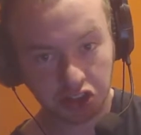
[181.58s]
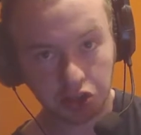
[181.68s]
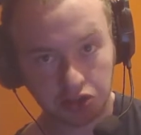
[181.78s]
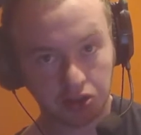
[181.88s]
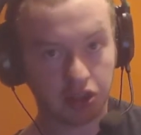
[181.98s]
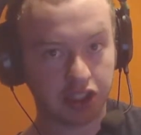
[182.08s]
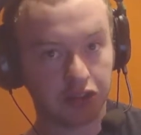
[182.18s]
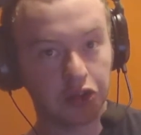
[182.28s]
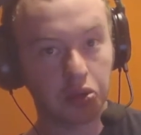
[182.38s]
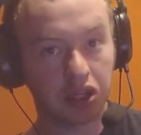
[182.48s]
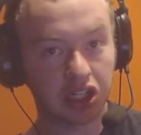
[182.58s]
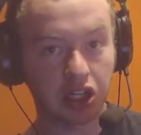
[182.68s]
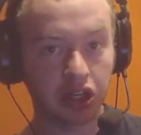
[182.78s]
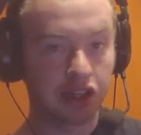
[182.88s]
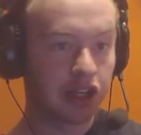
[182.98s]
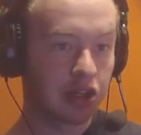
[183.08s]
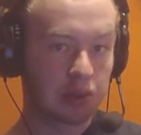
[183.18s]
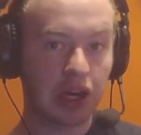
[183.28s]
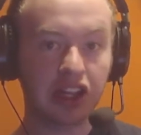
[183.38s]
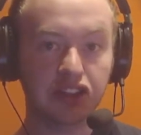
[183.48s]
do. So like if you were
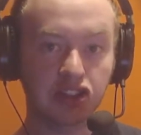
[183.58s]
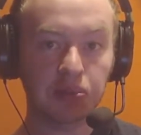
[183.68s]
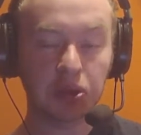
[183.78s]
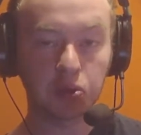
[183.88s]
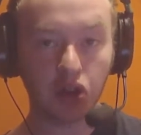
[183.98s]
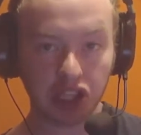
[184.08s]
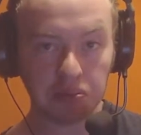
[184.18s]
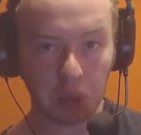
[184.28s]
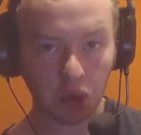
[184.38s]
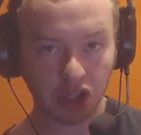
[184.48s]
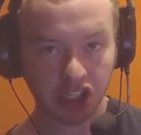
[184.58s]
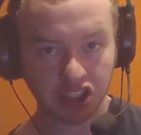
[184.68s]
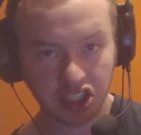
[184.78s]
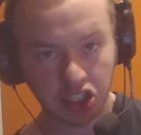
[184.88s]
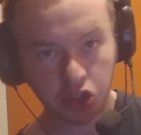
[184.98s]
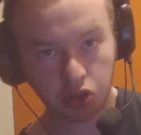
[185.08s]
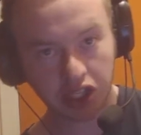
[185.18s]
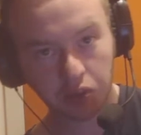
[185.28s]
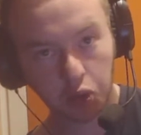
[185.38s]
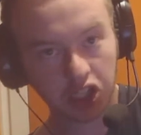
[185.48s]
running something really important, you can
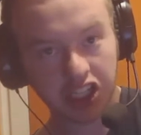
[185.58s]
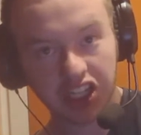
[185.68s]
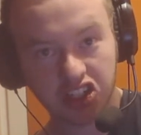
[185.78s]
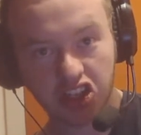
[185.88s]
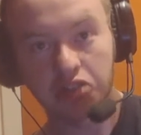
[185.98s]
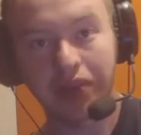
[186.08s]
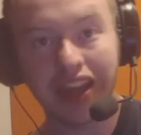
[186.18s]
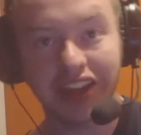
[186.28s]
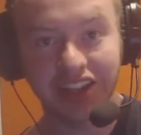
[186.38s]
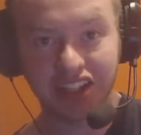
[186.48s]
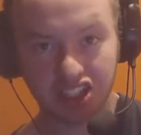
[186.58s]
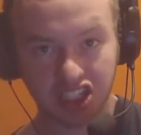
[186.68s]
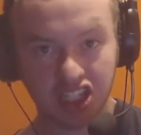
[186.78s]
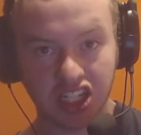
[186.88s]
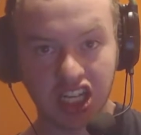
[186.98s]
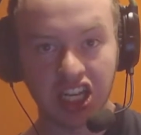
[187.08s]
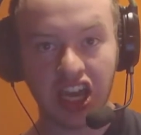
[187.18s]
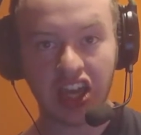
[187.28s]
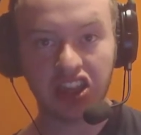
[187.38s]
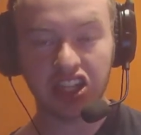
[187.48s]
have one connection, your main connection,
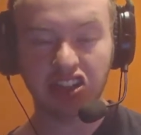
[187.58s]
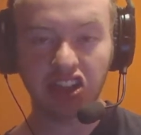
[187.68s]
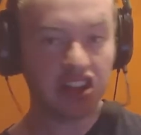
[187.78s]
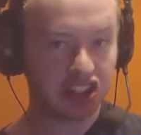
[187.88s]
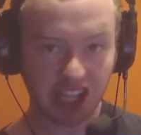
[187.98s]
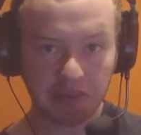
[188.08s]
and then another